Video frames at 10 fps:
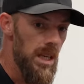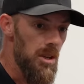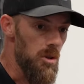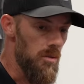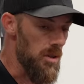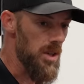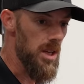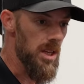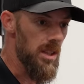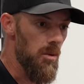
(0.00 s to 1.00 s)
So if there's
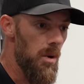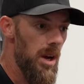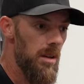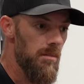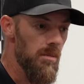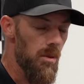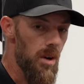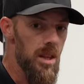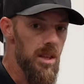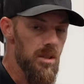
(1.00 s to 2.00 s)
anything in the way or
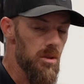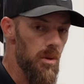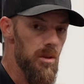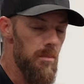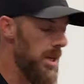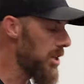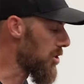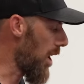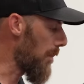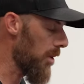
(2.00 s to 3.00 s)
anything that's going to impede
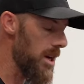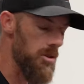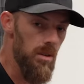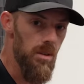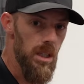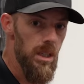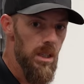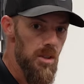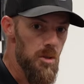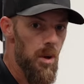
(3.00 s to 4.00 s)
your operation,
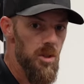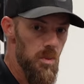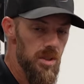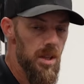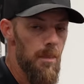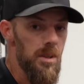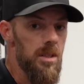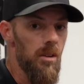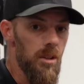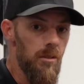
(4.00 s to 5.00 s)
this press will stop and
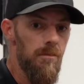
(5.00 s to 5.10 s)
tell you.